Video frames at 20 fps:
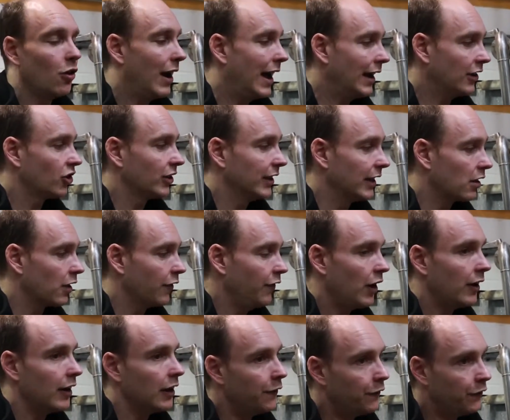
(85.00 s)
so actually, it's
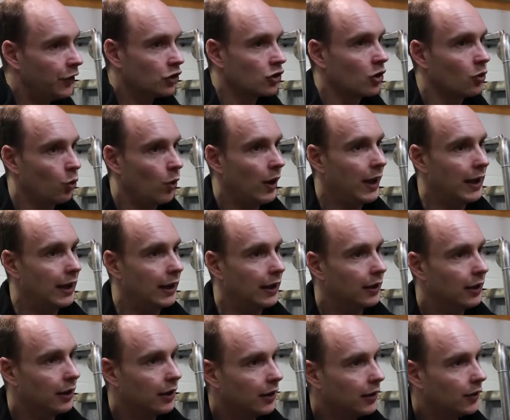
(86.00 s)
a very efficient
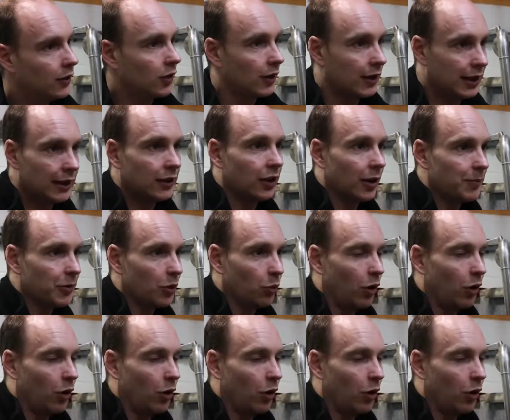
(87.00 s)
way to heat up